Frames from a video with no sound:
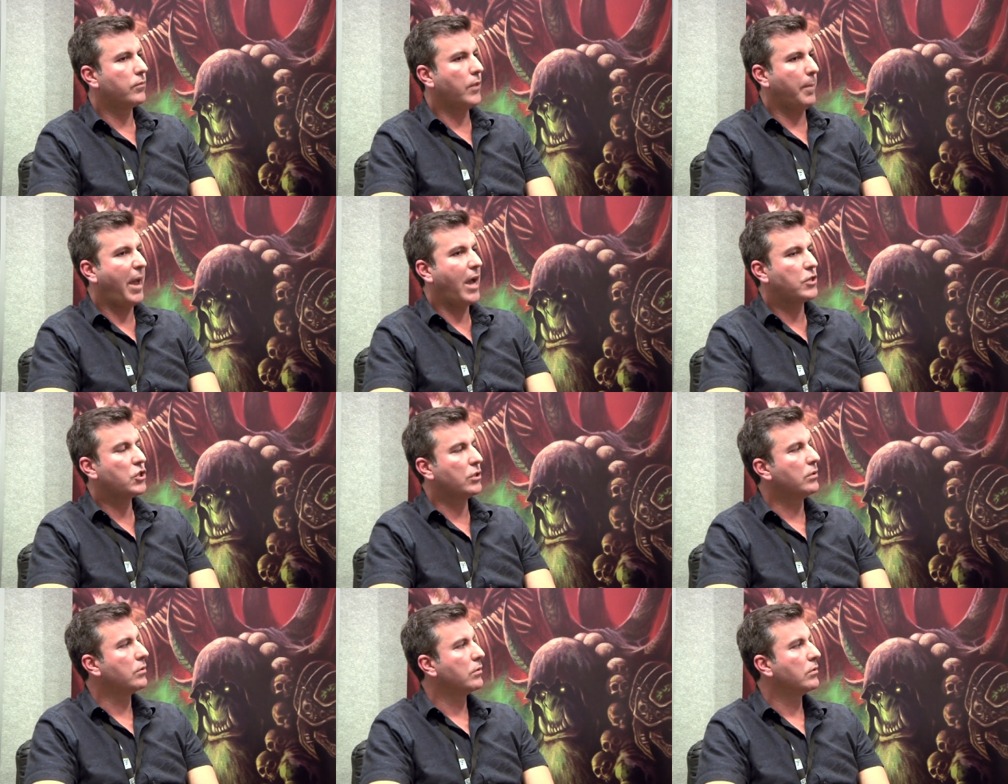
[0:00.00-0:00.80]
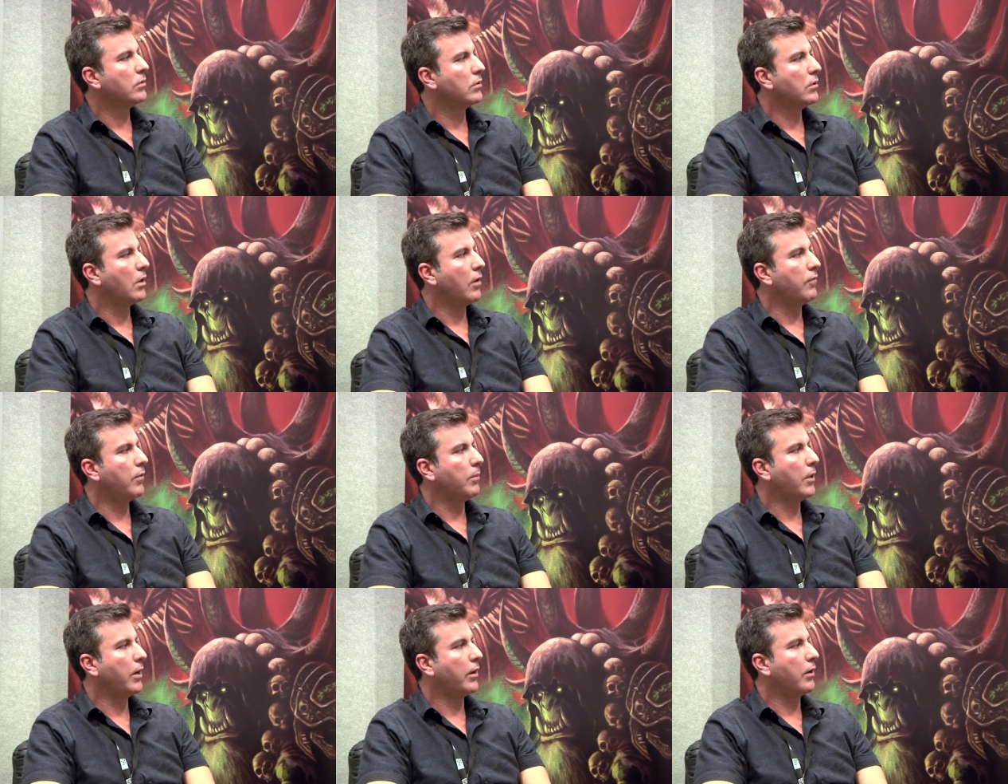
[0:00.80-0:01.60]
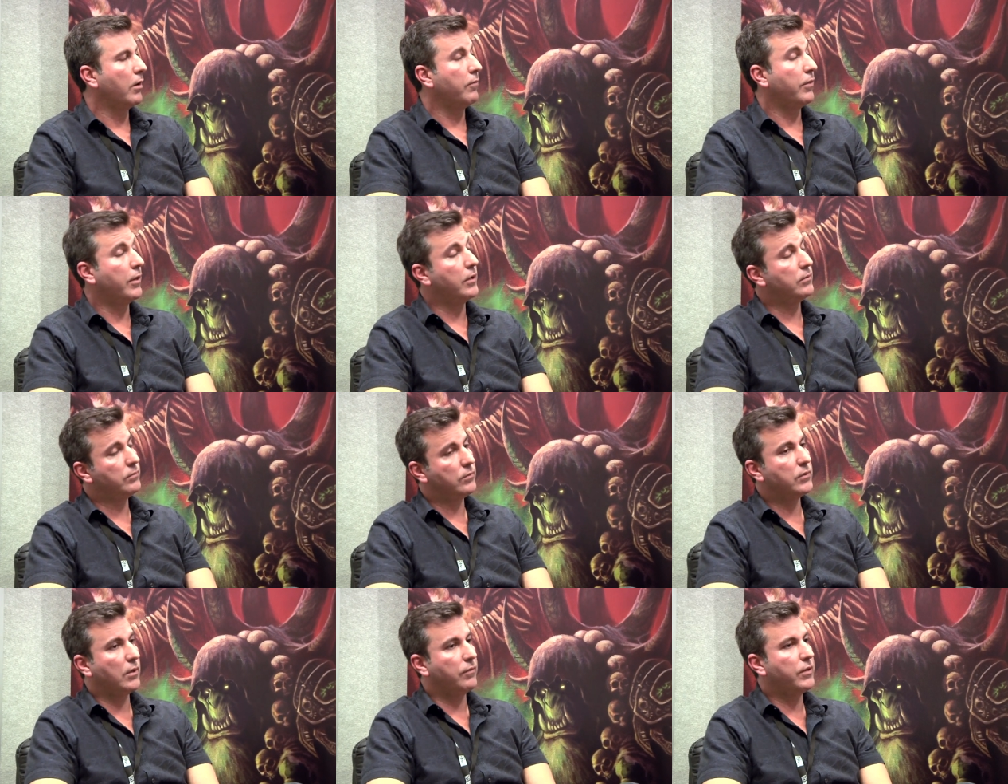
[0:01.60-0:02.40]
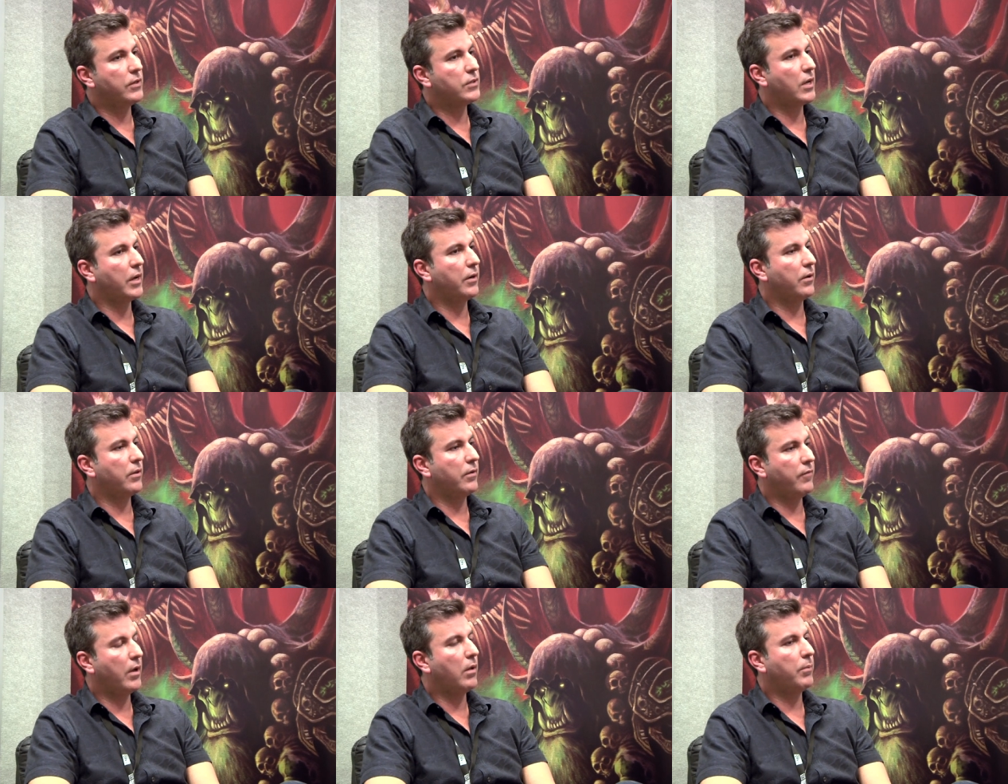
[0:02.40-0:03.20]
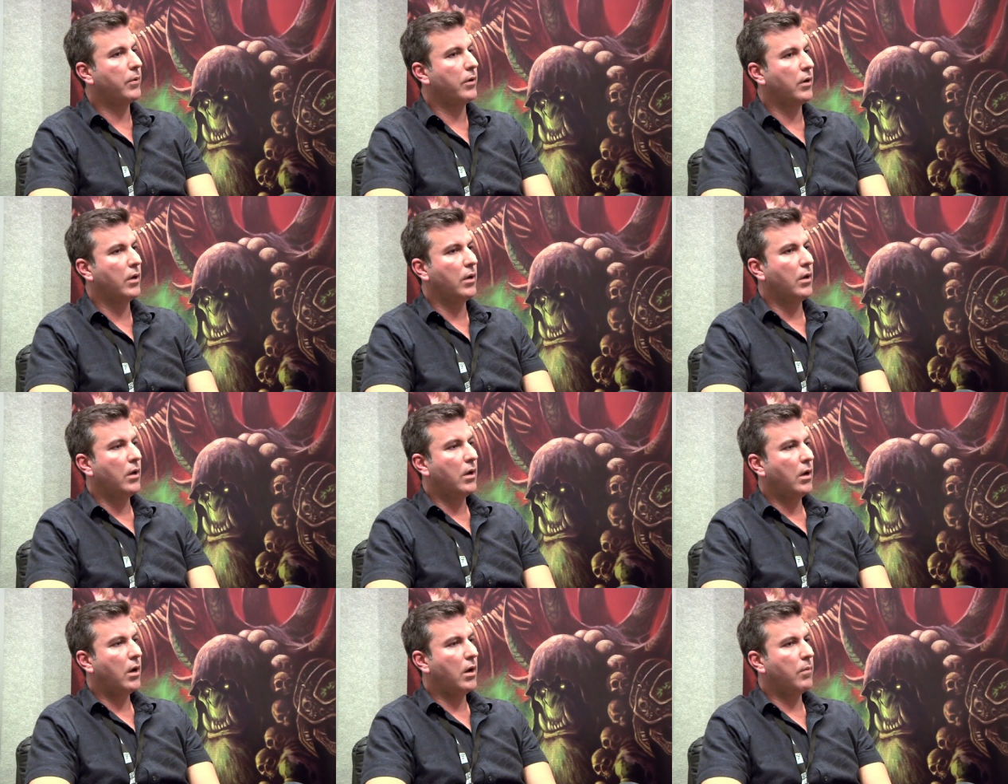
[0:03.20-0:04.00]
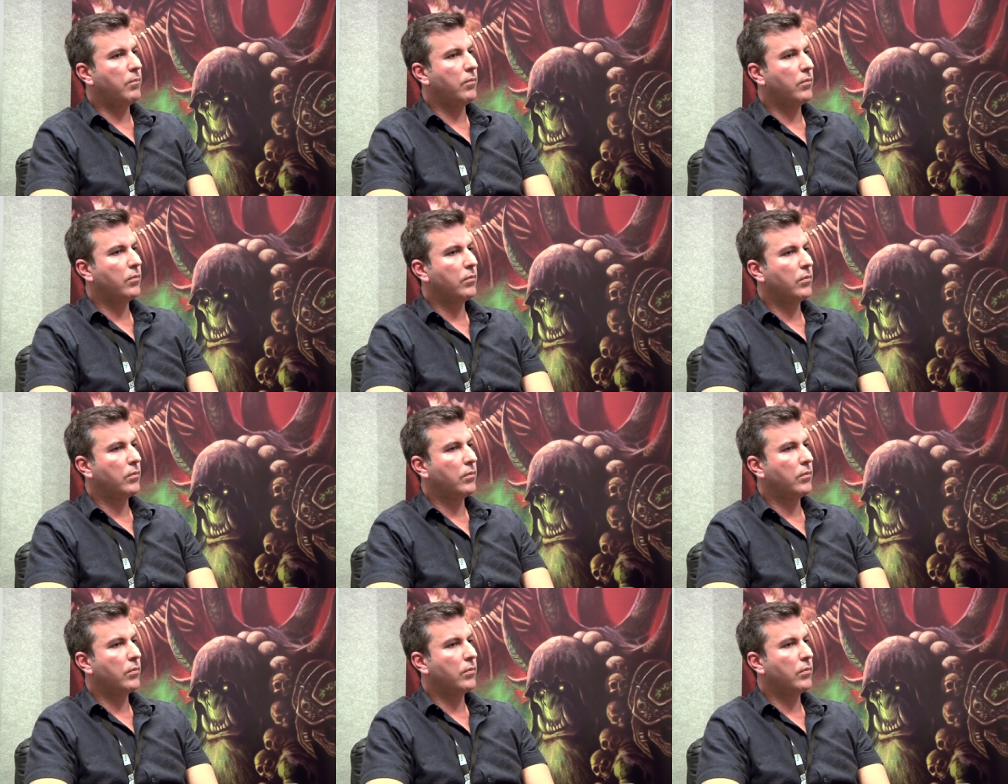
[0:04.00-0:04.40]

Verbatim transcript: the passion of the player, of the, the designer, the developer, um,